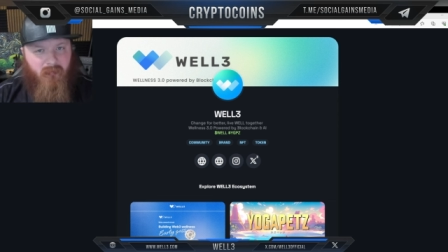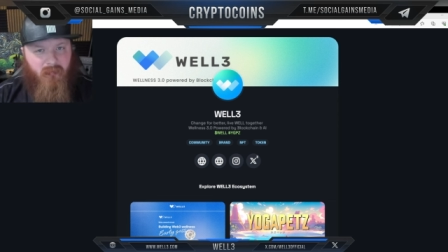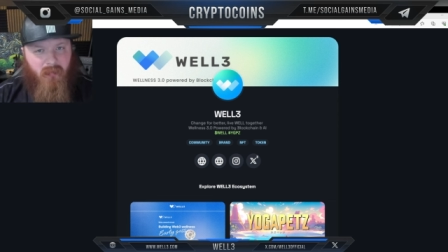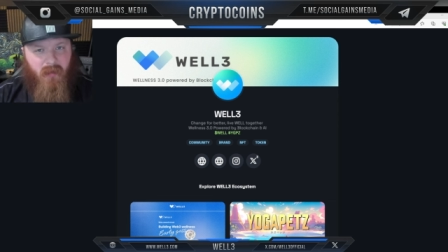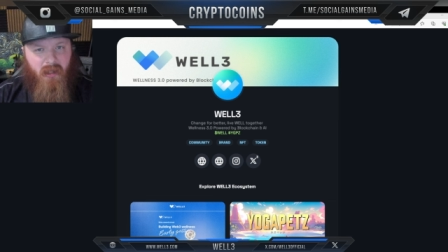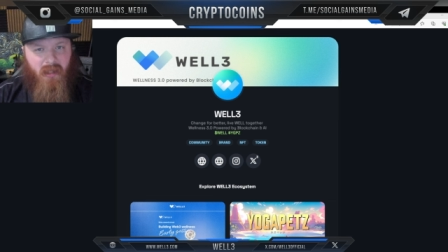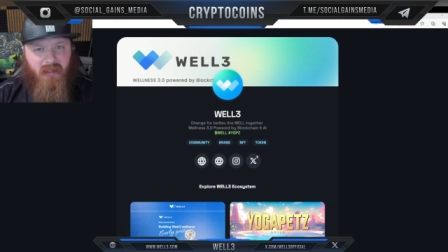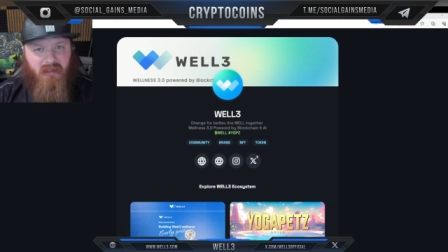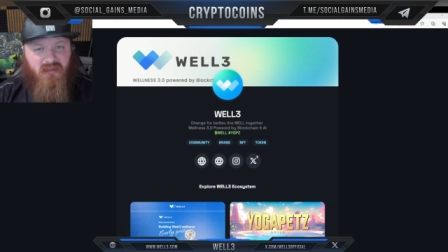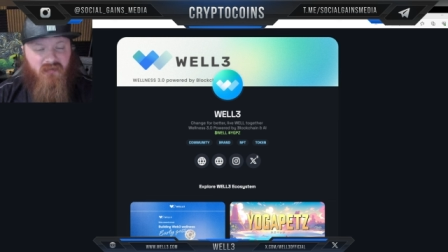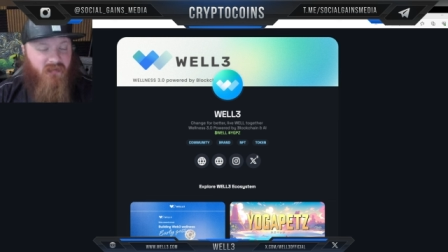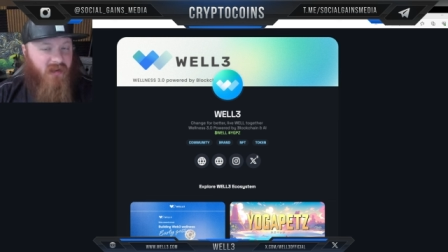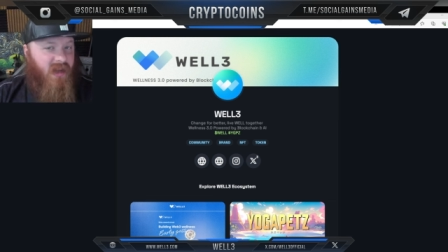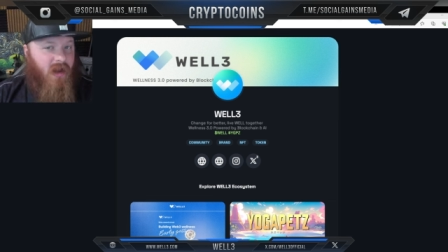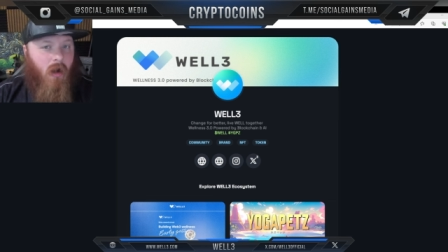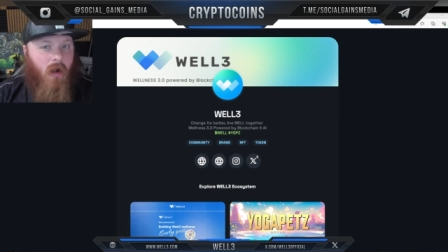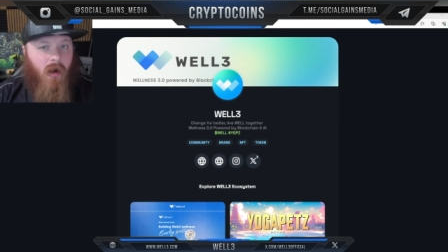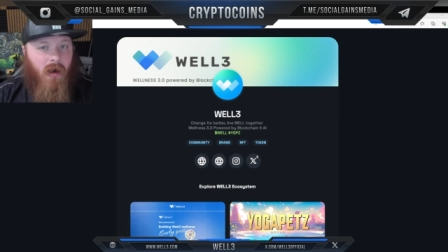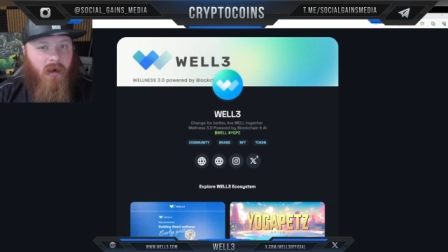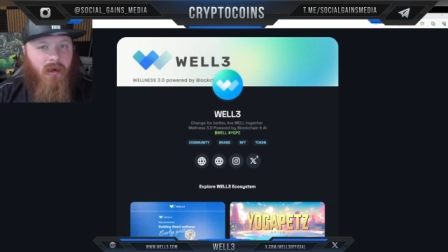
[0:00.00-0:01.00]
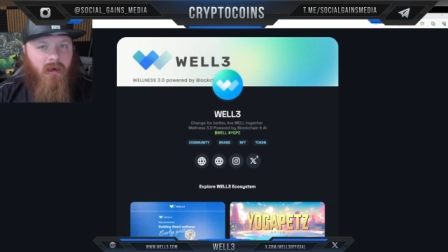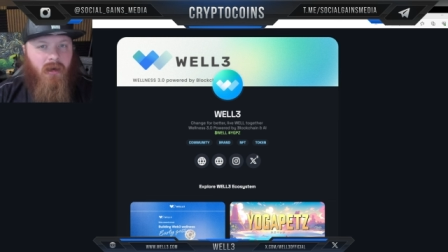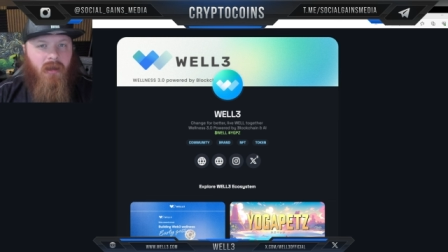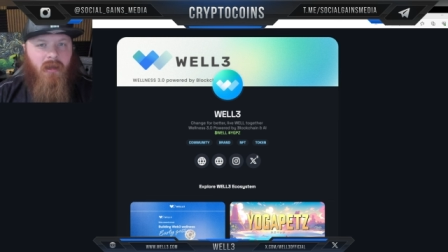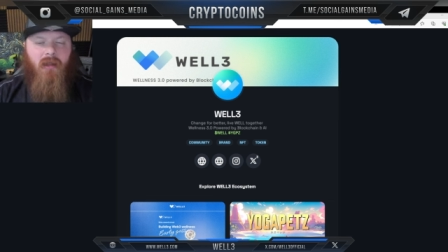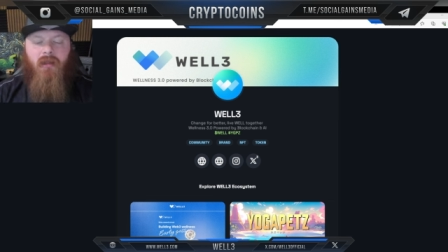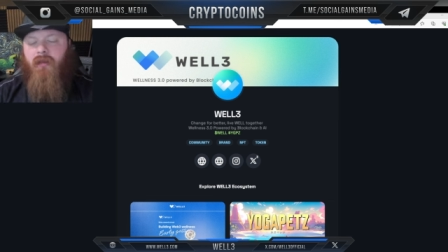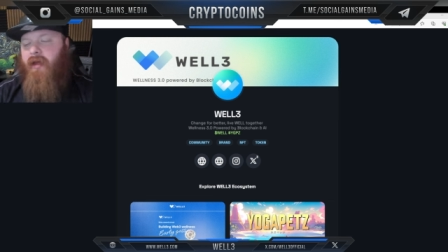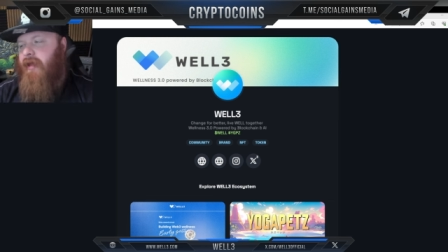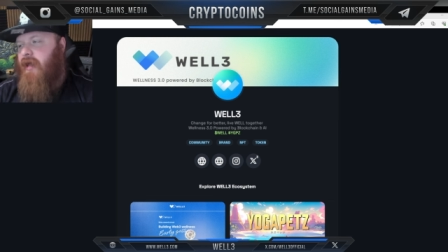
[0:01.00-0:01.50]
is VR.
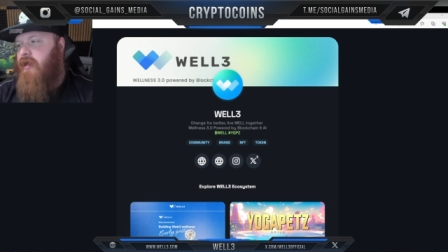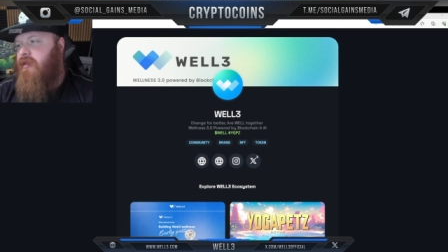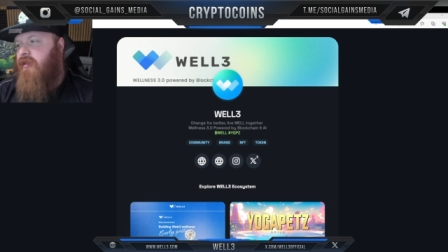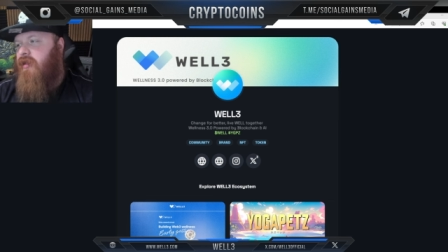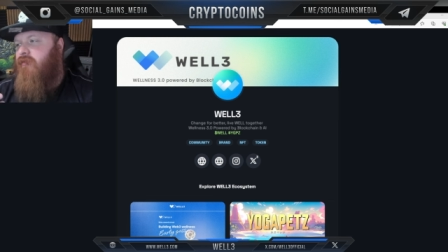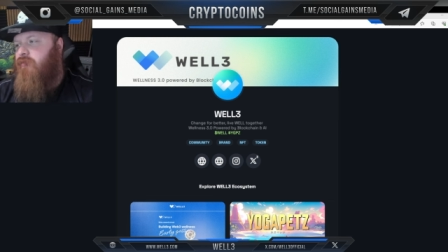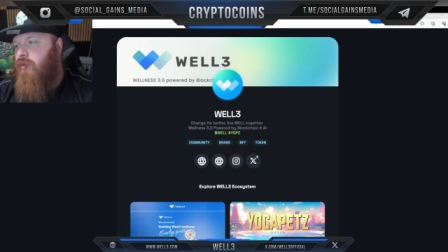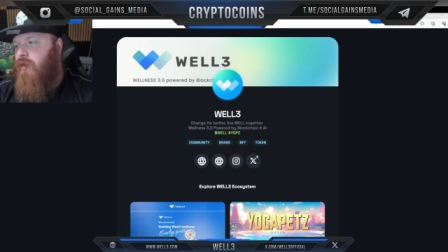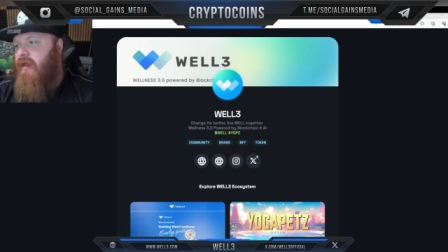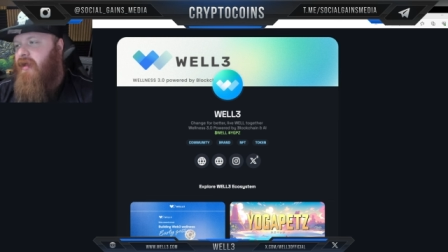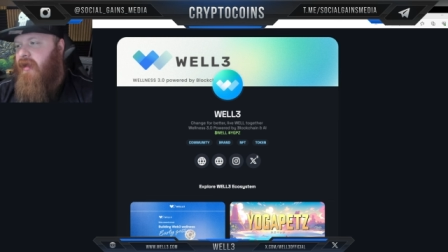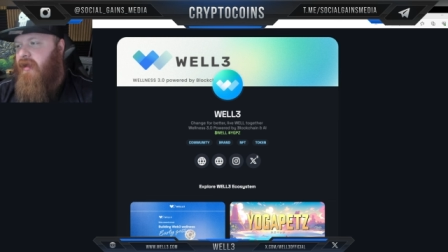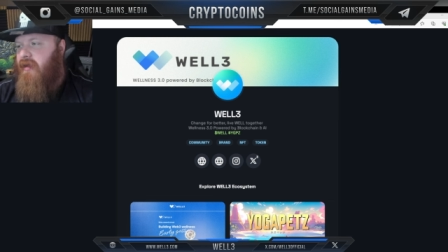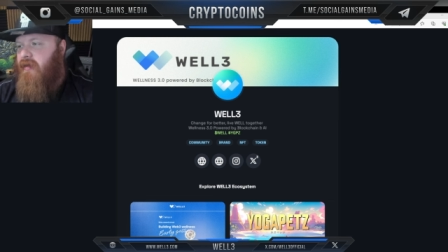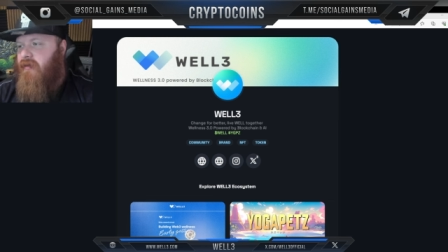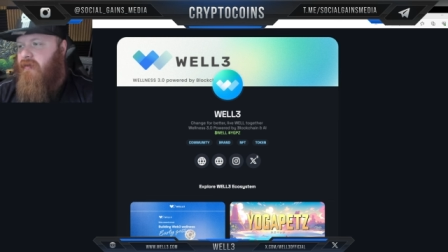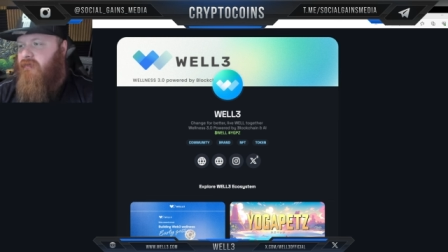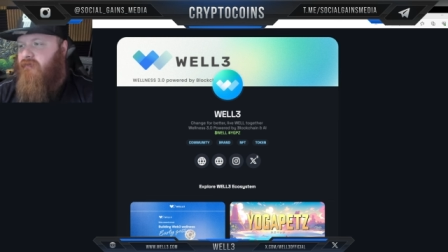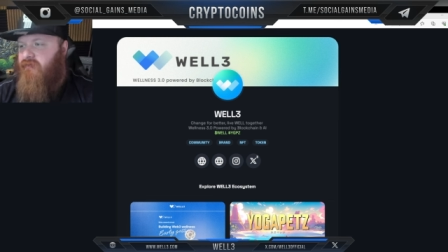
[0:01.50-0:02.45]
Like I love playing